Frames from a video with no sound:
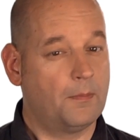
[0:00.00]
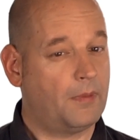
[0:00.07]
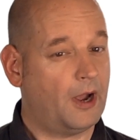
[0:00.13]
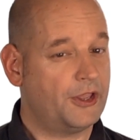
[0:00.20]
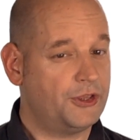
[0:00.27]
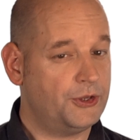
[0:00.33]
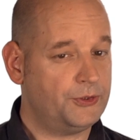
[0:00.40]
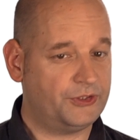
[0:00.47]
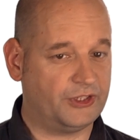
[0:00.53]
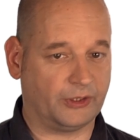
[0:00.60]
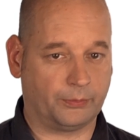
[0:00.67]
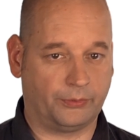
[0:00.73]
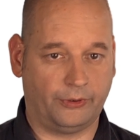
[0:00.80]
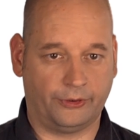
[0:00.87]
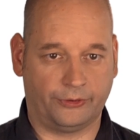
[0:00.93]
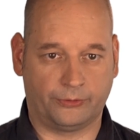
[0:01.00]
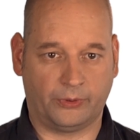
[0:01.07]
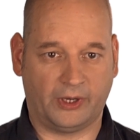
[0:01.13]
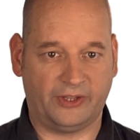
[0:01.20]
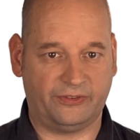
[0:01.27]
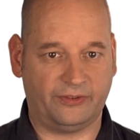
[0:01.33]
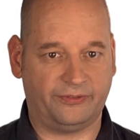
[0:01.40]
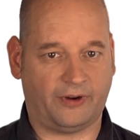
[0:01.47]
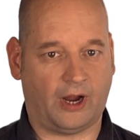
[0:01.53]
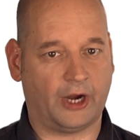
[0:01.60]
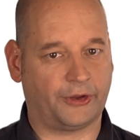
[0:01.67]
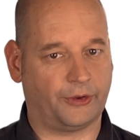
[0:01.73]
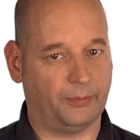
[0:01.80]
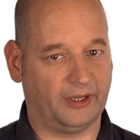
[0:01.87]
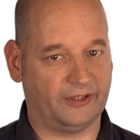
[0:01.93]
By using persuasive
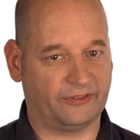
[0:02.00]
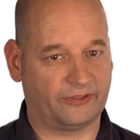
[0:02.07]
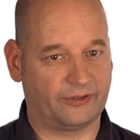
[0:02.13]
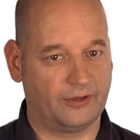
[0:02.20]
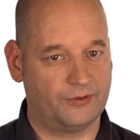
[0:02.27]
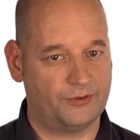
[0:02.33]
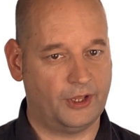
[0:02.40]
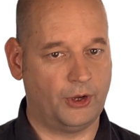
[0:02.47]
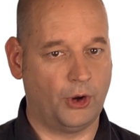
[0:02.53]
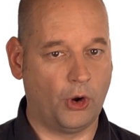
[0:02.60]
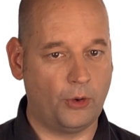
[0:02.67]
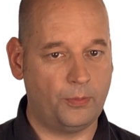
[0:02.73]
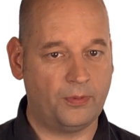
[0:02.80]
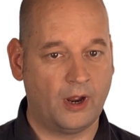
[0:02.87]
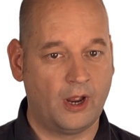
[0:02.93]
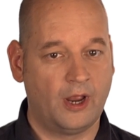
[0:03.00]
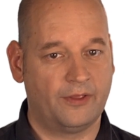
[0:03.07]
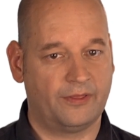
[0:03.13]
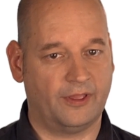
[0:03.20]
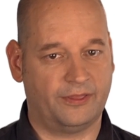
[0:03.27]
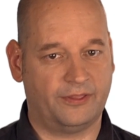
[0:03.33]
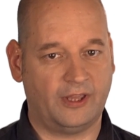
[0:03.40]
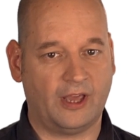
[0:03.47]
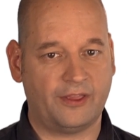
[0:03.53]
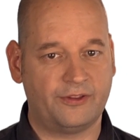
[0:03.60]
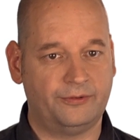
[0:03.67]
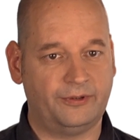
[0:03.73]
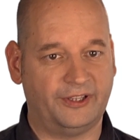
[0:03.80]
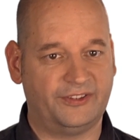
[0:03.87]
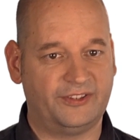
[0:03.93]
arguments, they hope that the
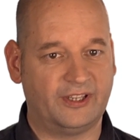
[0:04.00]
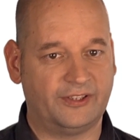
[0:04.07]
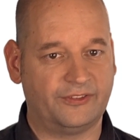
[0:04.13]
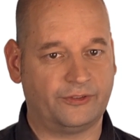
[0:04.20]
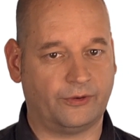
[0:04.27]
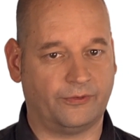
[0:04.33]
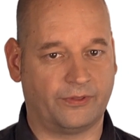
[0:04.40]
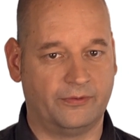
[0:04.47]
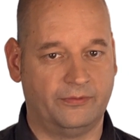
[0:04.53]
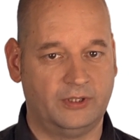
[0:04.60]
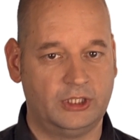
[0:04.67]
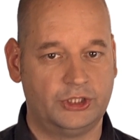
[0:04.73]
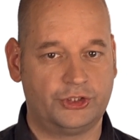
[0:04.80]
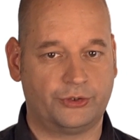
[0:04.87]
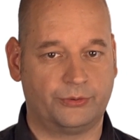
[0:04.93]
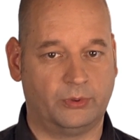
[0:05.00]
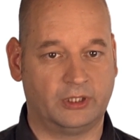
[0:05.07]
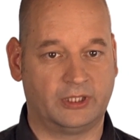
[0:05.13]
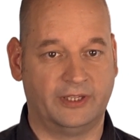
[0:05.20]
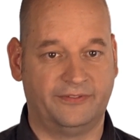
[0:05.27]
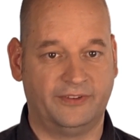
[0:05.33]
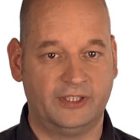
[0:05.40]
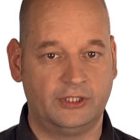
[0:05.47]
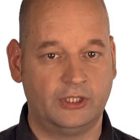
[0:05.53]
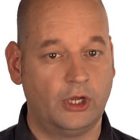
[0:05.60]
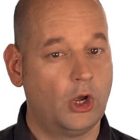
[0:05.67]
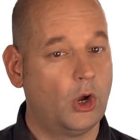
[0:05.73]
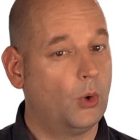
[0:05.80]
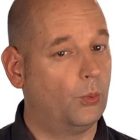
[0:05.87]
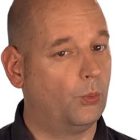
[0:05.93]
other residents of the village will give in
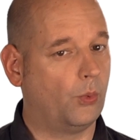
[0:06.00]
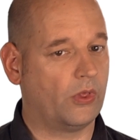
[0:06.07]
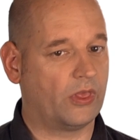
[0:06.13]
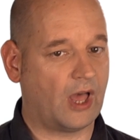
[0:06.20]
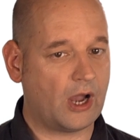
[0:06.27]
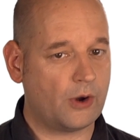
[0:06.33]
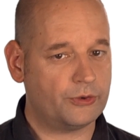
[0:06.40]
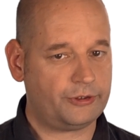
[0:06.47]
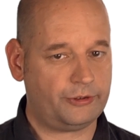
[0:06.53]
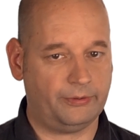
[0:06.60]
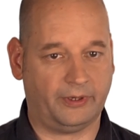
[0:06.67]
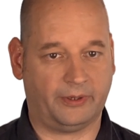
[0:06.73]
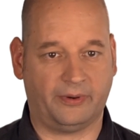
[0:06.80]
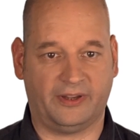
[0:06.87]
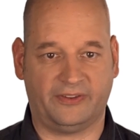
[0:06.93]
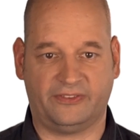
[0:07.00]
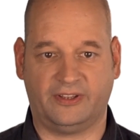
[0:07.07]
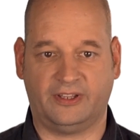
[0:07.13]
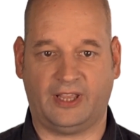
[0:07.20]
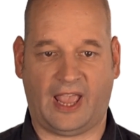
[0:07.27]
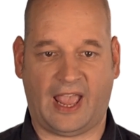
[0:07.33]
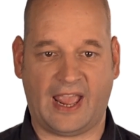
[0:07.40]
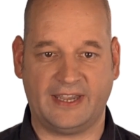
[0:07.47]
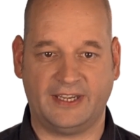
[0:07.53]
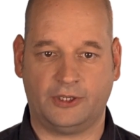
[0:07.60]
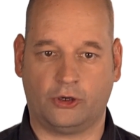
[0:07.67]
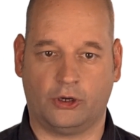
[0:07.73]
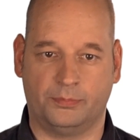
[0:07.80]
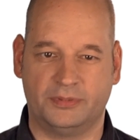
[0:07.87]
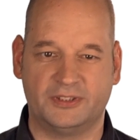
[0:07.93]
without requesting any
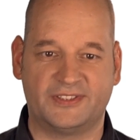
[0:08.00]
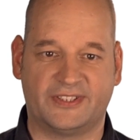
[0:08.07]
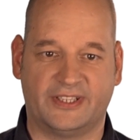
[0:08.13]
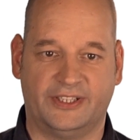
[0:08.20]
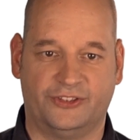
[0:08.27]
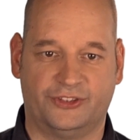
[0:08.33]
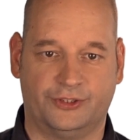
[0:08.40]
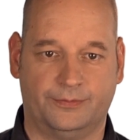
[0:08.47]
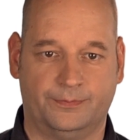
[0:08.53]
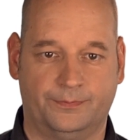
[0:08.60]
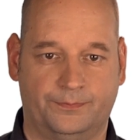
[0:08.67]
compensation.